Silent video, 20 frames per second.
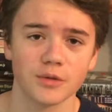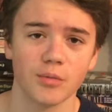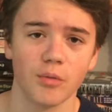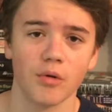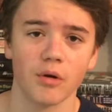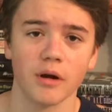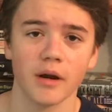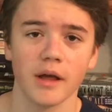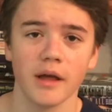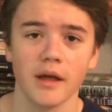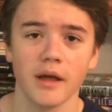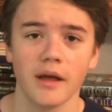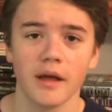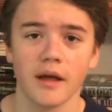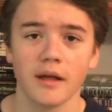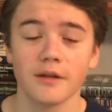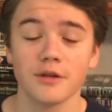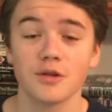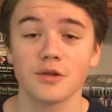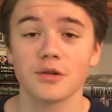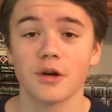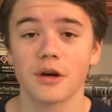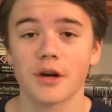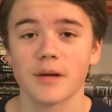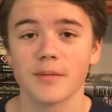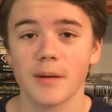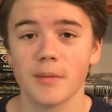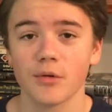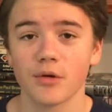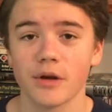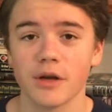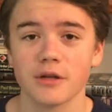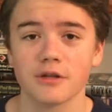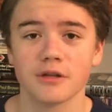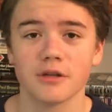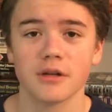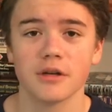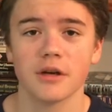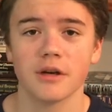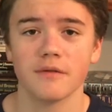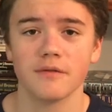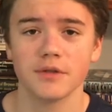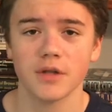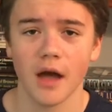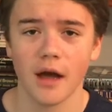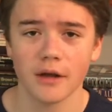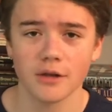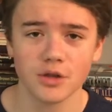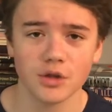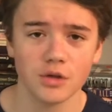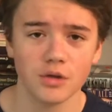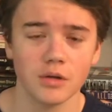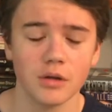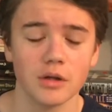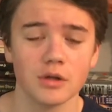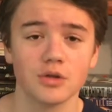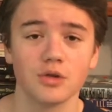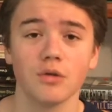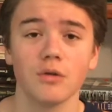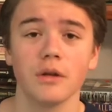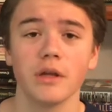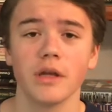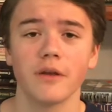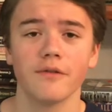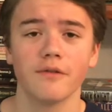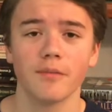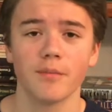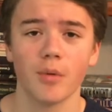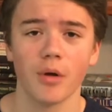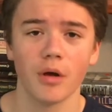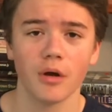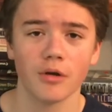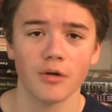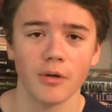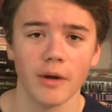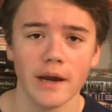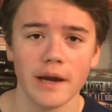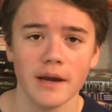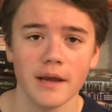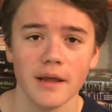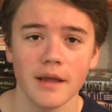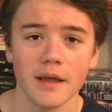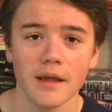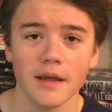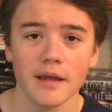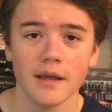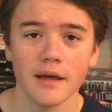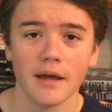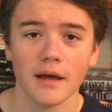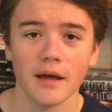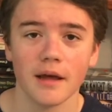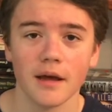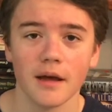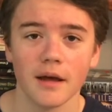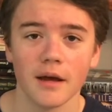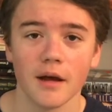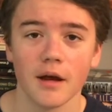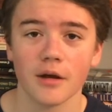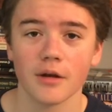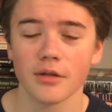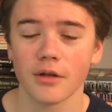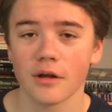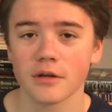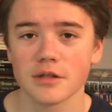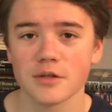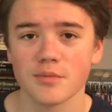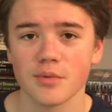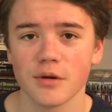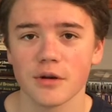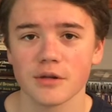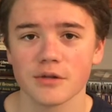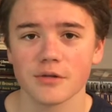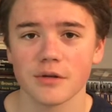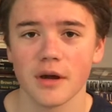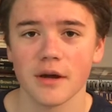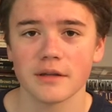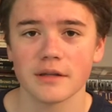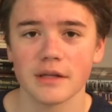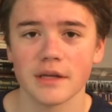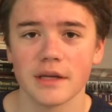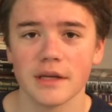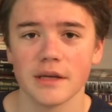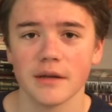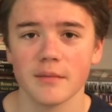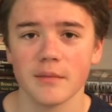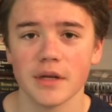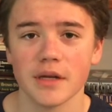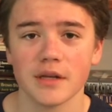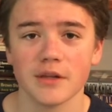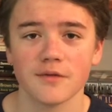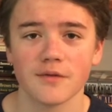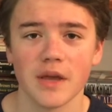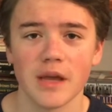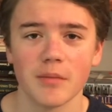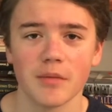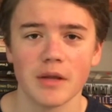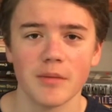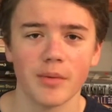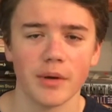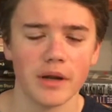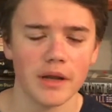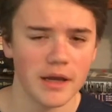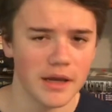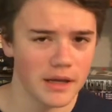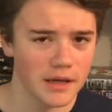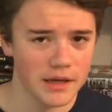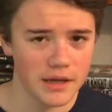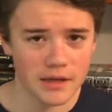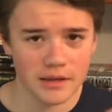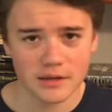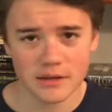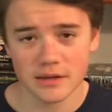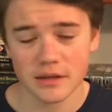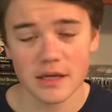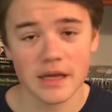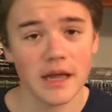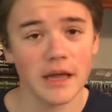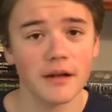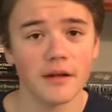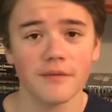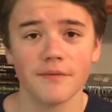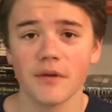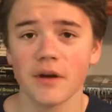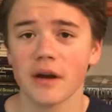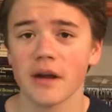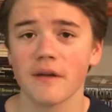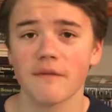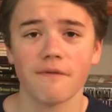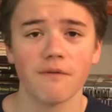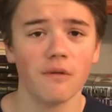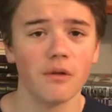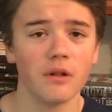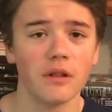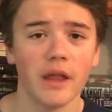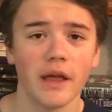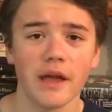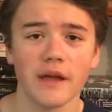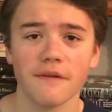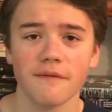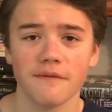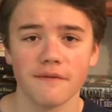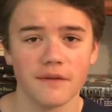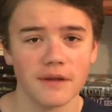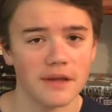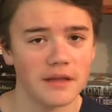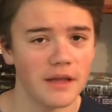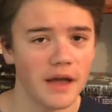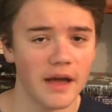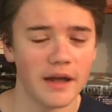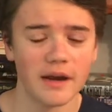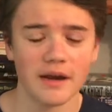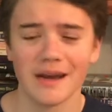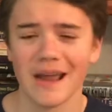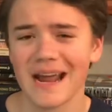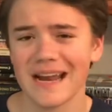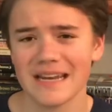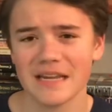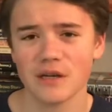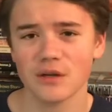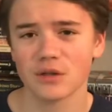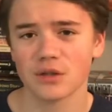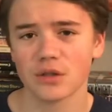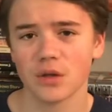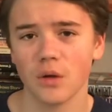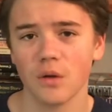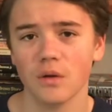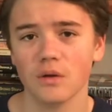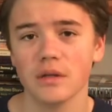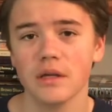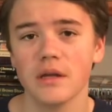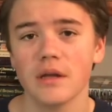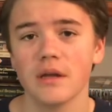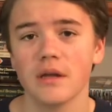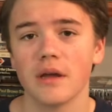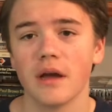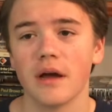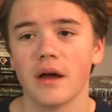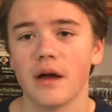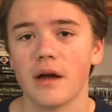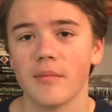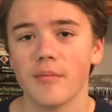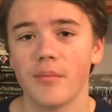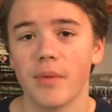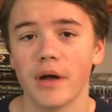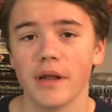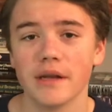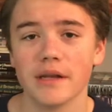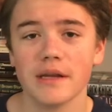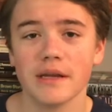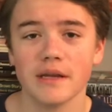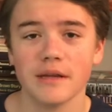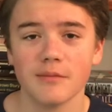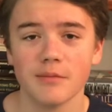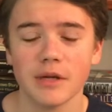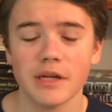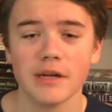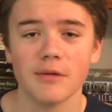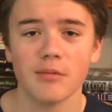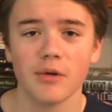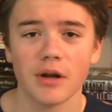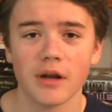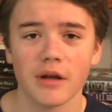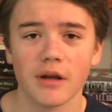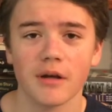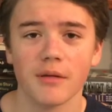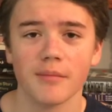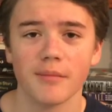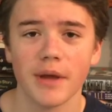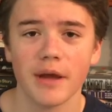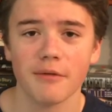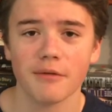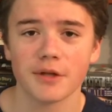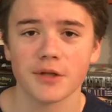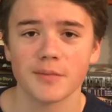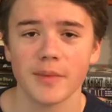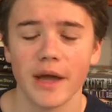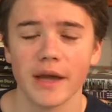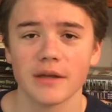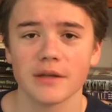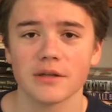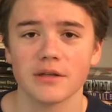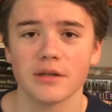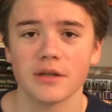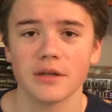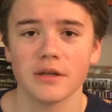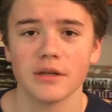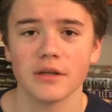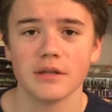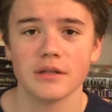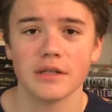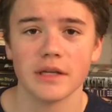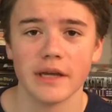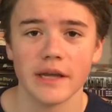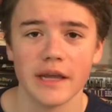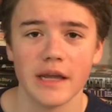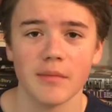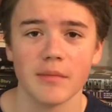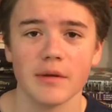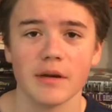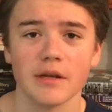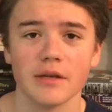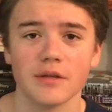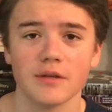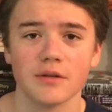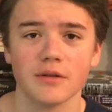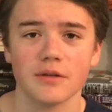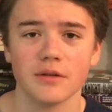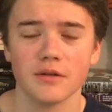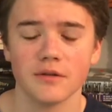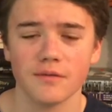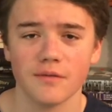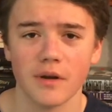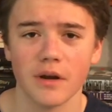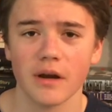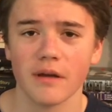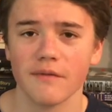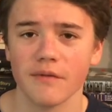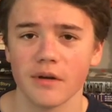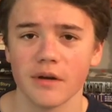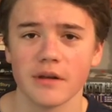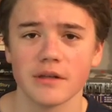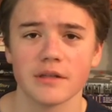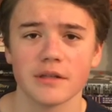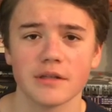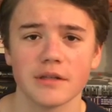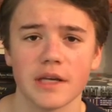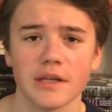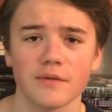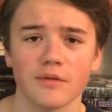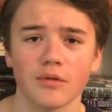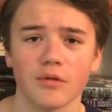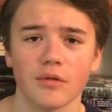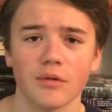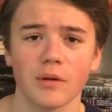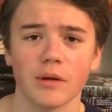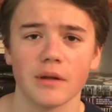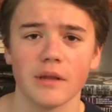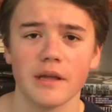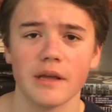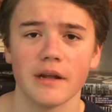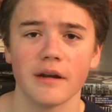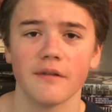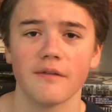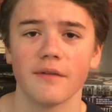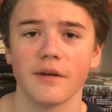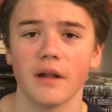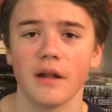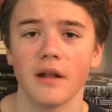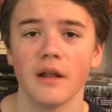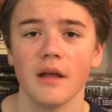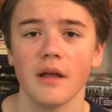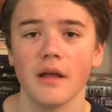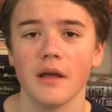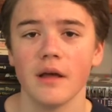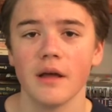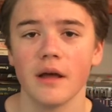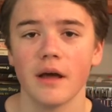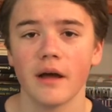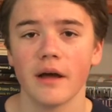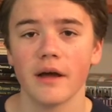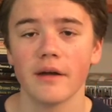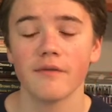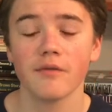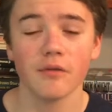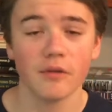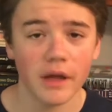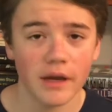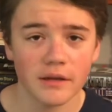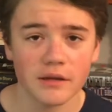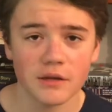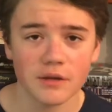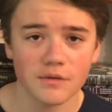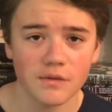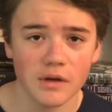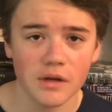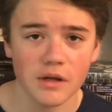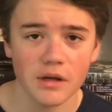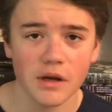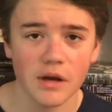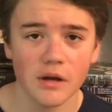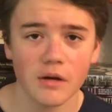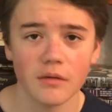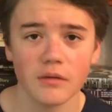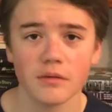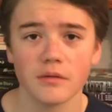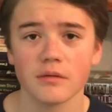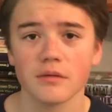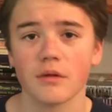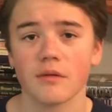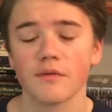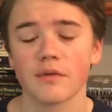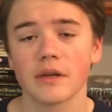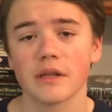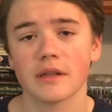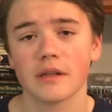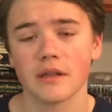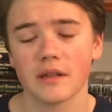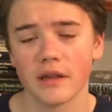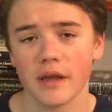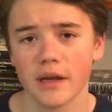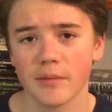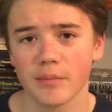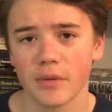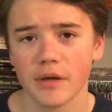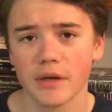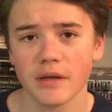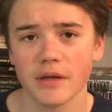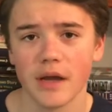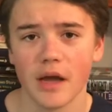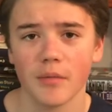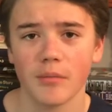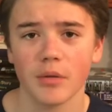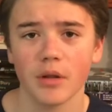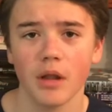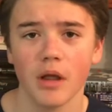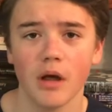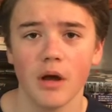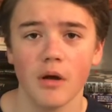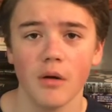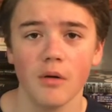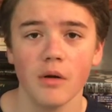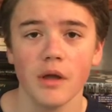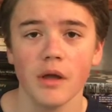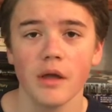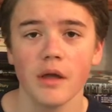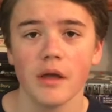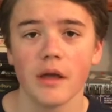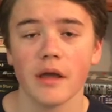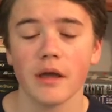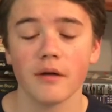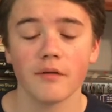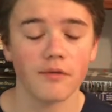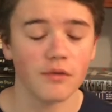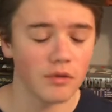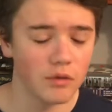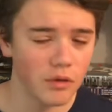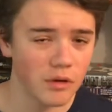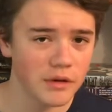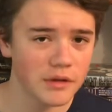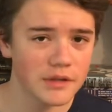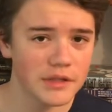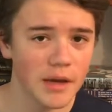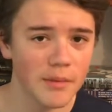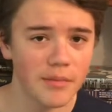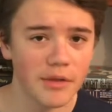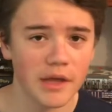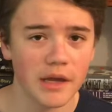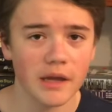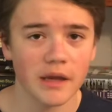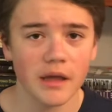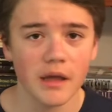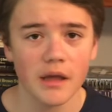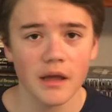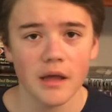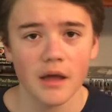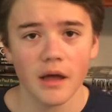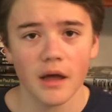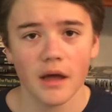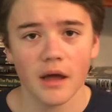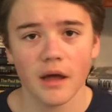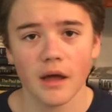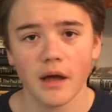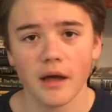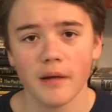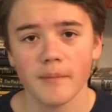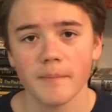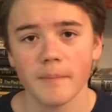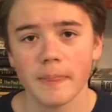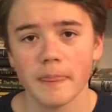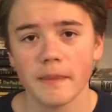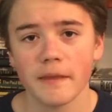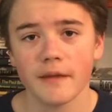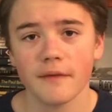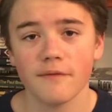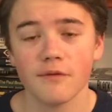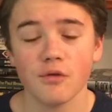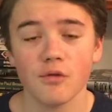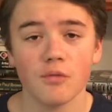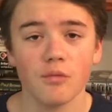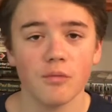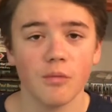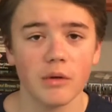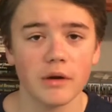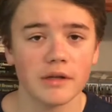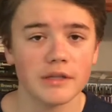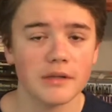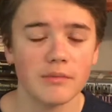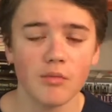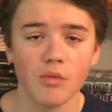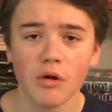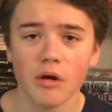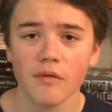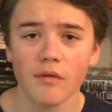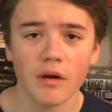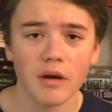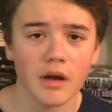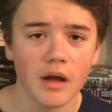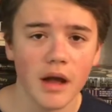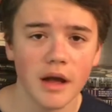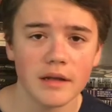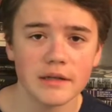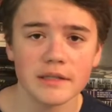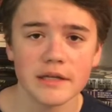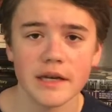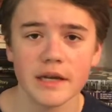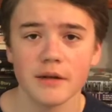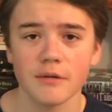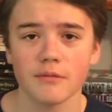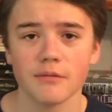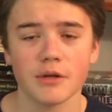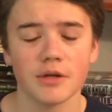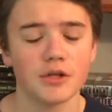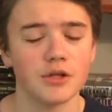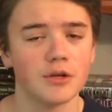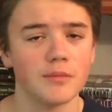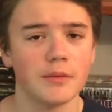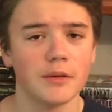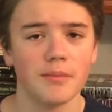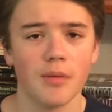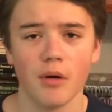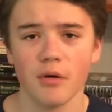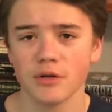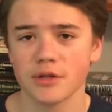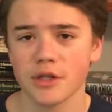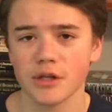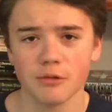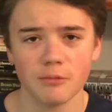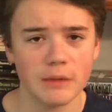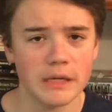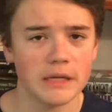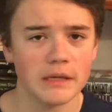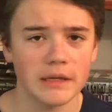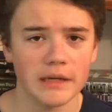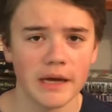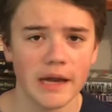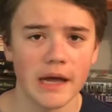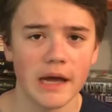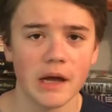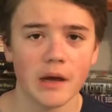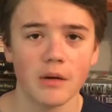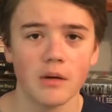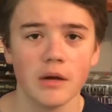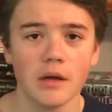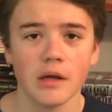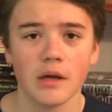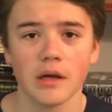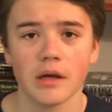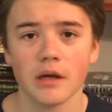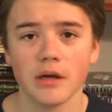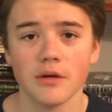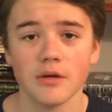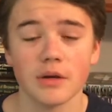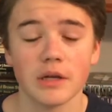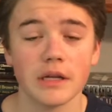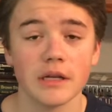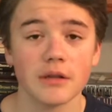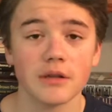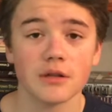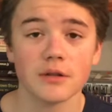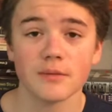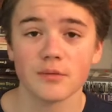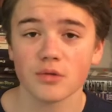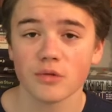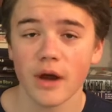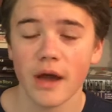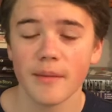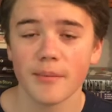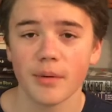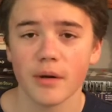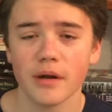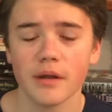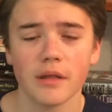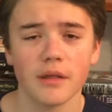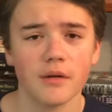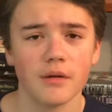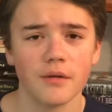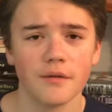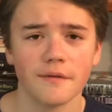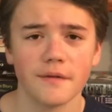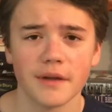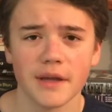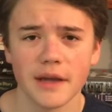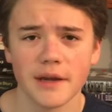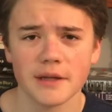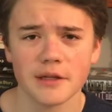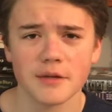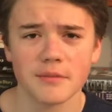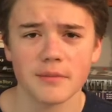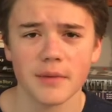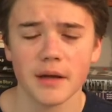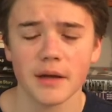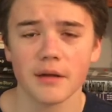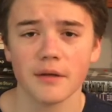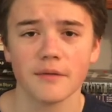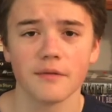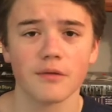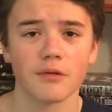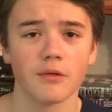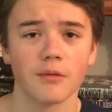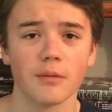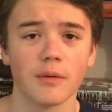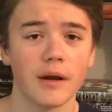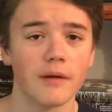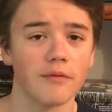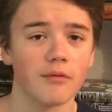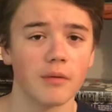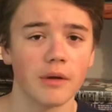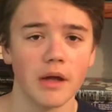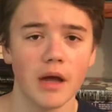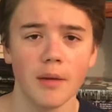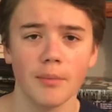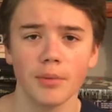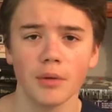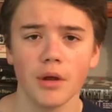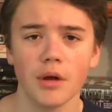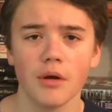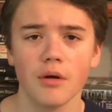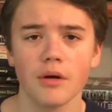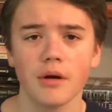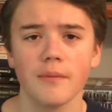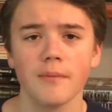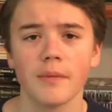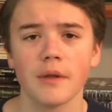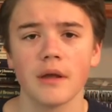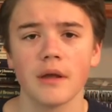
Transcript: Sport. This is our commemoration of Don Shula, truly a football great. Uh, our thoughts and prayers go out to him and his family. But he's he had a very full life. He died at 90 years old. Uh, but he we did want to pay respects to, to him and his, his very, very successful career in the NFL. Uh, if you like this video, don't forget to hit the like button down below. And if you learned something, um, if you want to see more of our content, we should be posting weekly now. Uh, you can hit the subscribe button and the notification bell for whenever we upload.